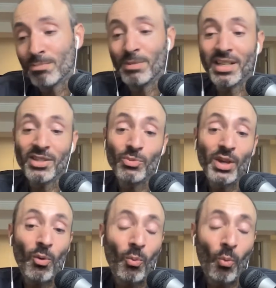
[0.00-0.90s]
because we
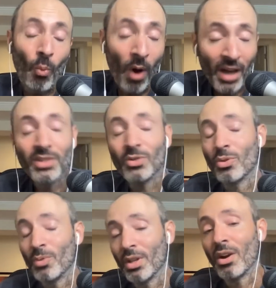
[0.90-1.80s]
don't want to do
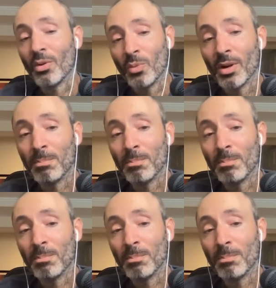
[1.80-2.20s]
the real hard work,